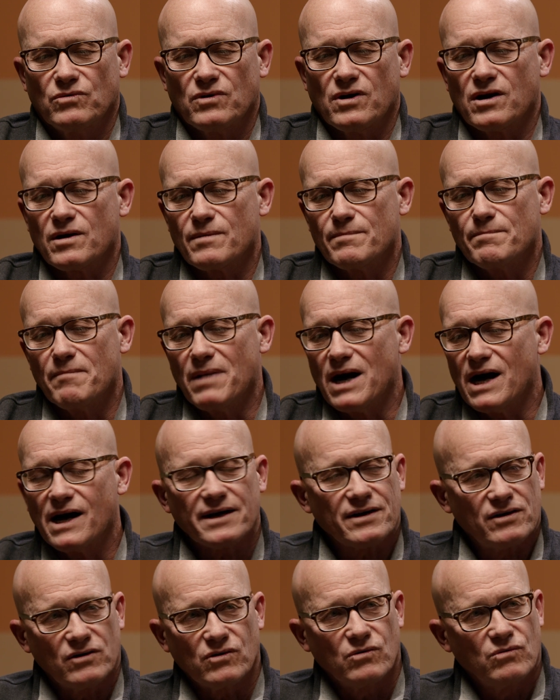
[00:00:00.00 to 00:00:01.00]

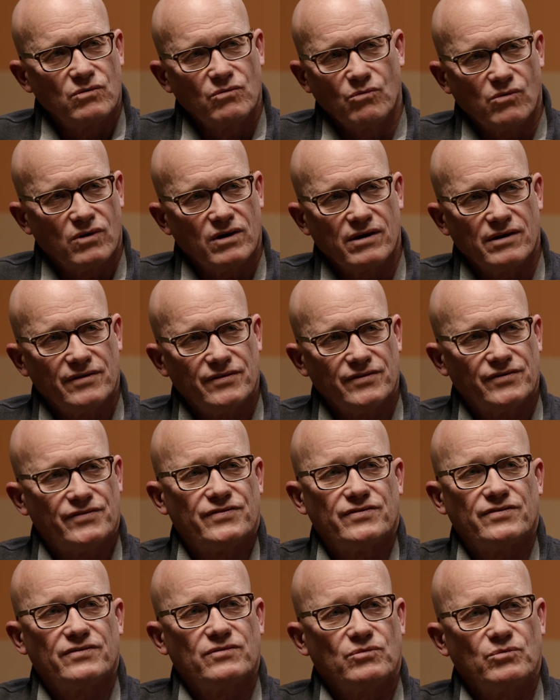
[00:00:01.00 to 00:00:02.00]
motto
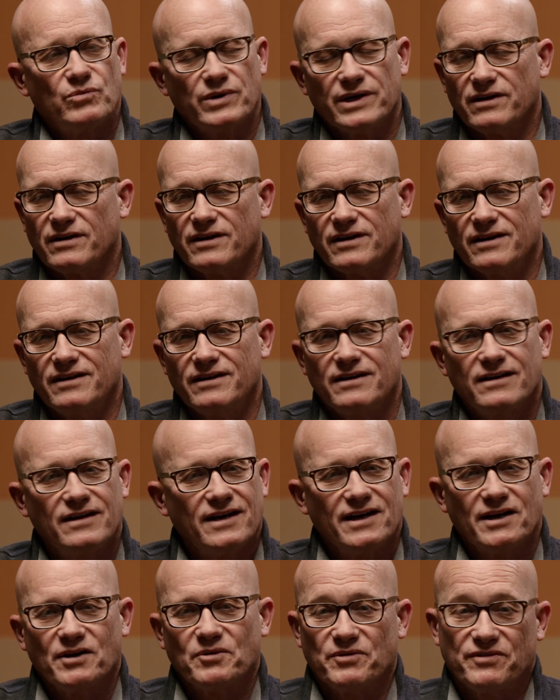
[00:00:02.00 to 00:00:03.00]
was it
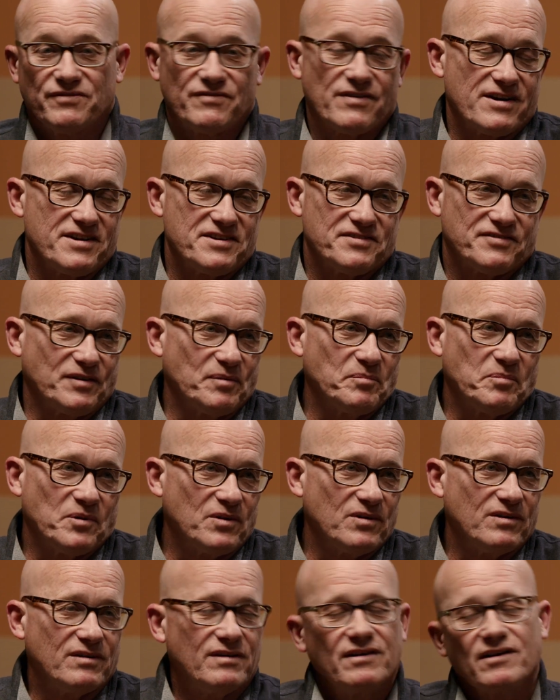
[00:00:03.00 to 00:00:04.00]
was very
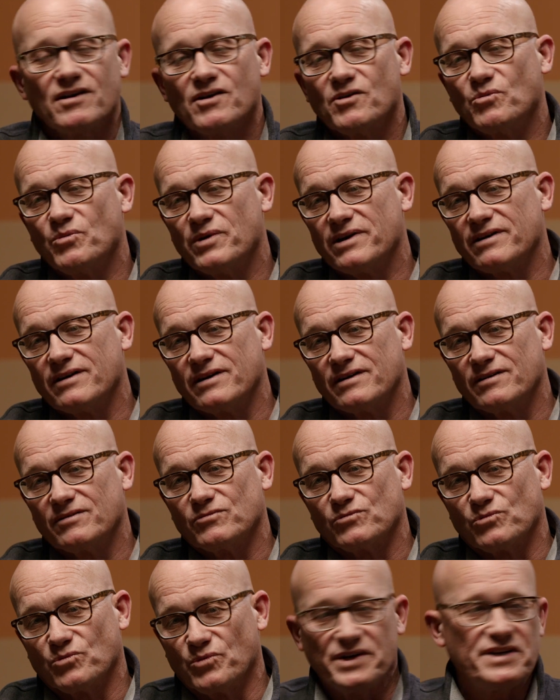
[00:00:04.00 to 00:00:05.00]
simple. We're going to
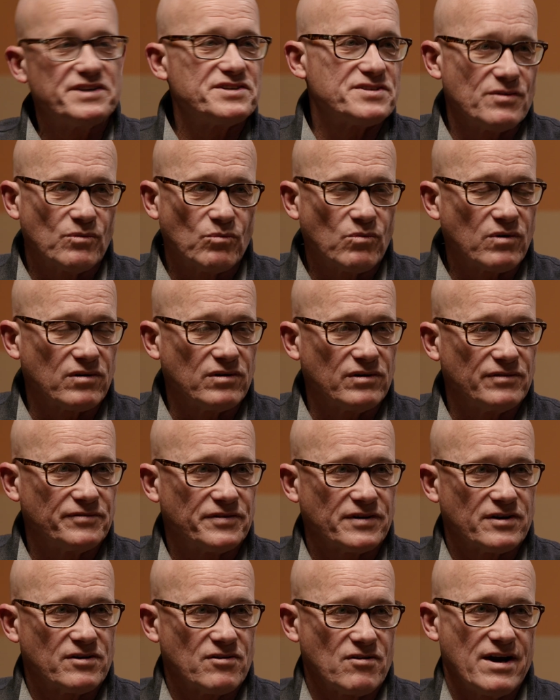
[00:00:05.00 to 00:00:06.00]
reach the world
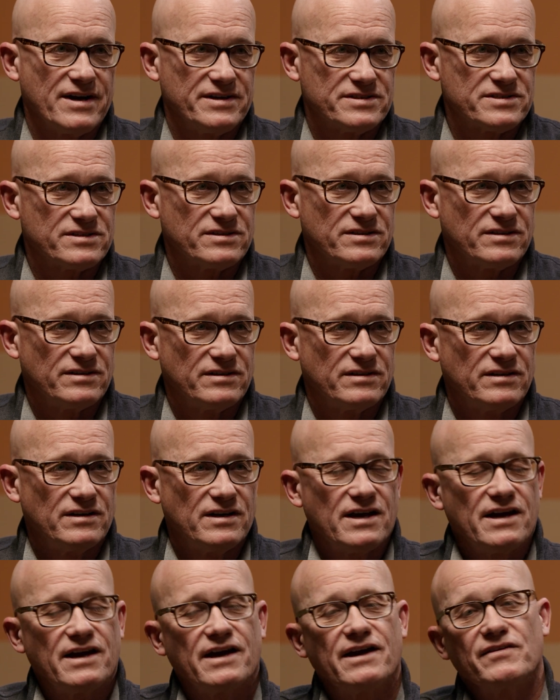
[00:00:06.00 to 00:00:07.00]
for Christ.
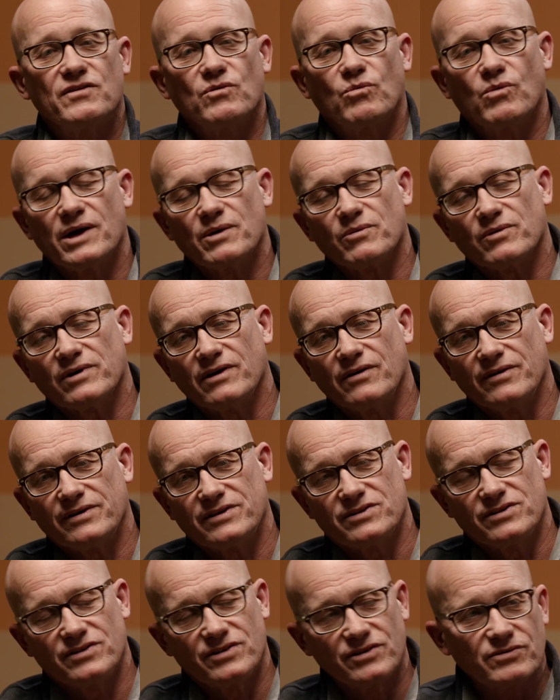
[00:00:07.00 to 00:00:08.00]
And the way we're going
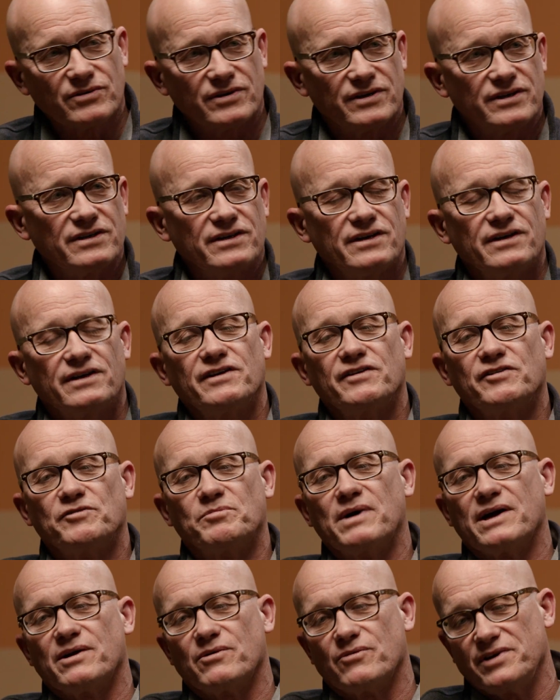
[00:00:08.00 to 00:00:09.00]
to do it is
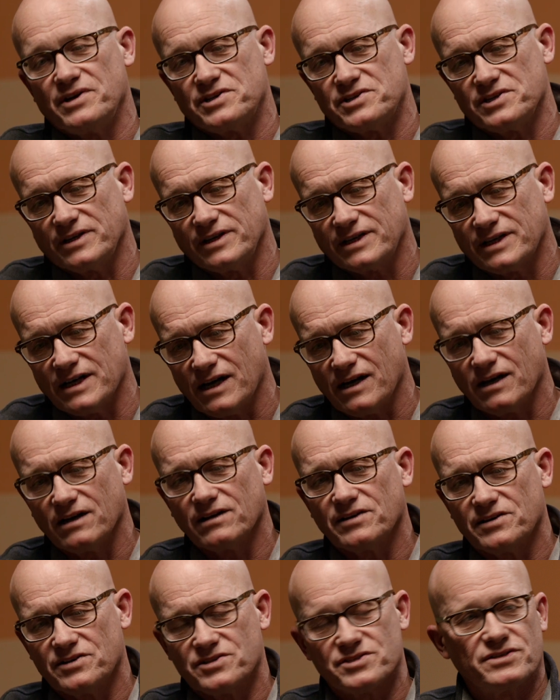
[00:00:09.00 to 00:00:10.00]
by reaching
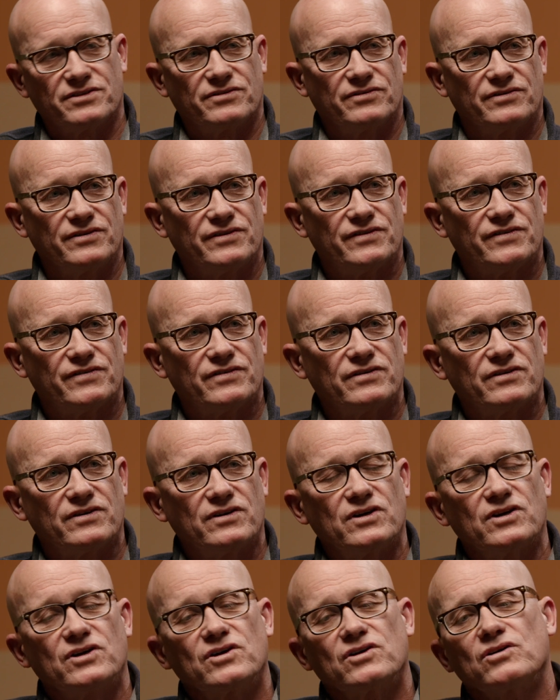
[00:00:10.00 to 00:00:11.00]
college students
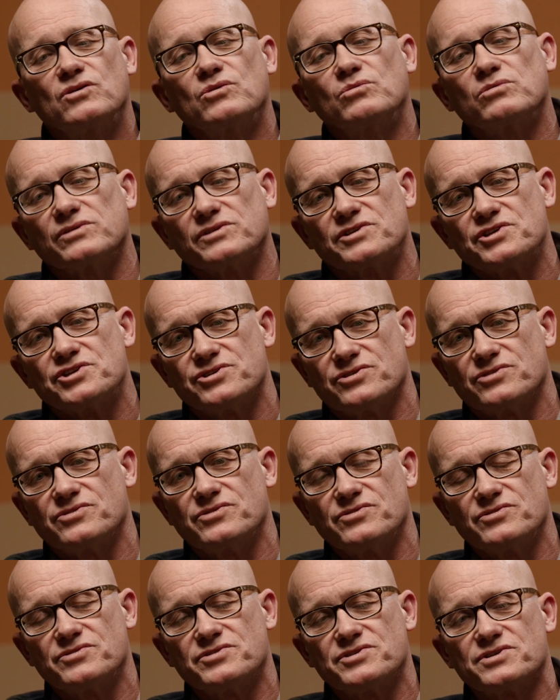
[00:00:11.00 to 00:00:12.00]
who will
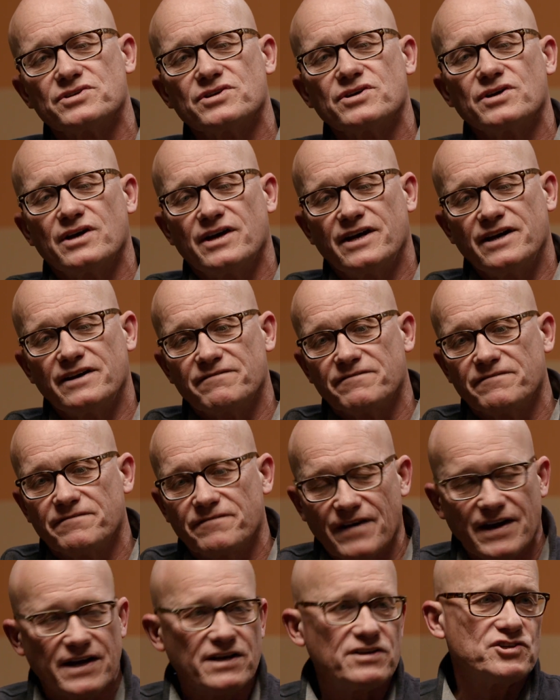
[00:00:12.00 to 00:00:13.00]
choose
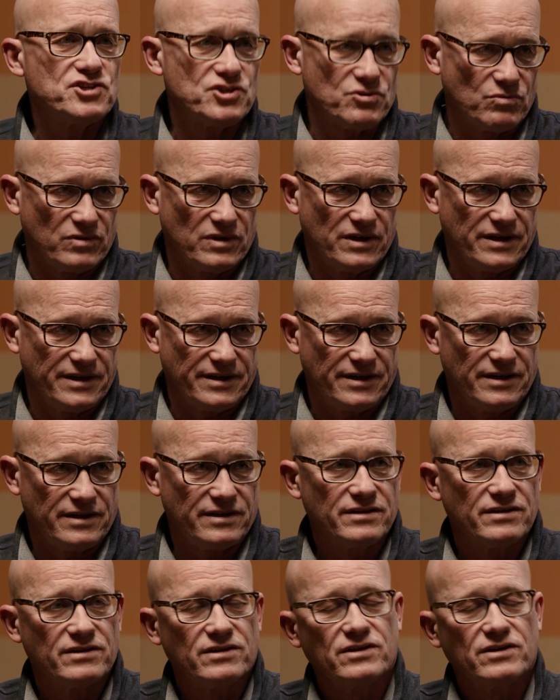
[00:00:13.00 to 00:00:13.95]
eventually